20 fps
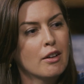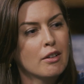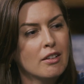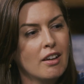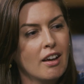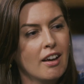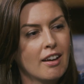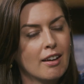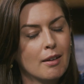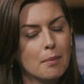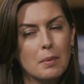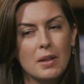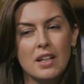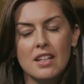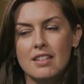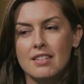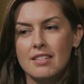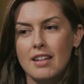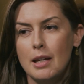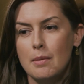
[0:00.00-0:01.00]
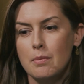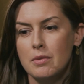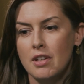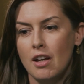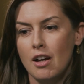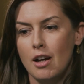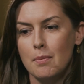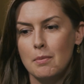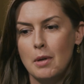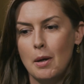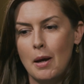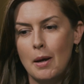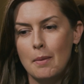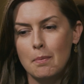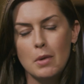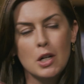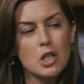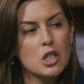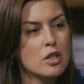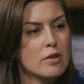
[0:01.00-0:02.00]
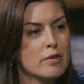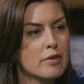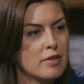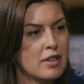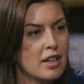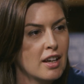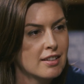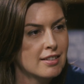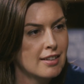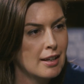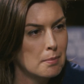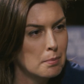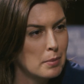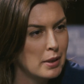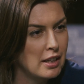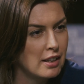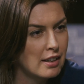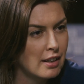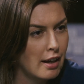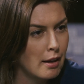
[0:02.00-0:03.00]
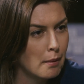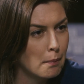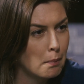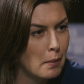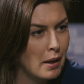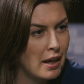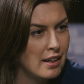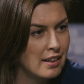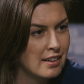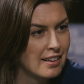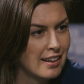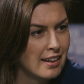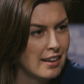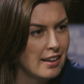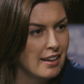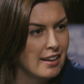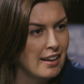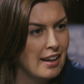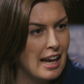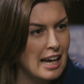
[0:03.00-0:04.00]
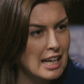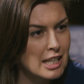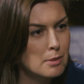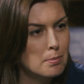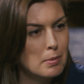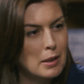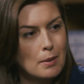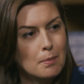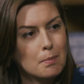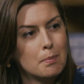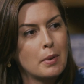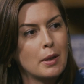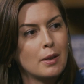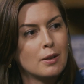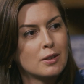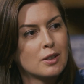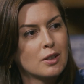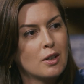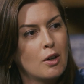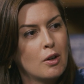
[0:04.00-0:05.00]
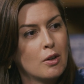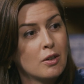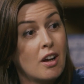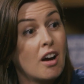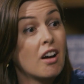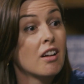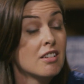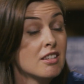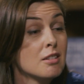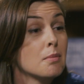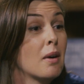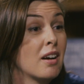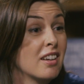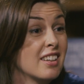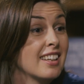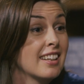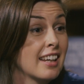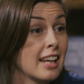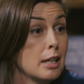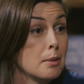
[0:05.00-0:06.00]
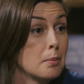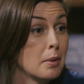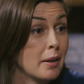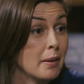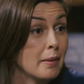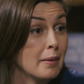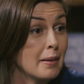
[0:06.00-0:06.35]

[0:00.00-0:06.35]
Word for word: Okay, but at the same time, uh, much of the SNP campaign has been built on undermining Labour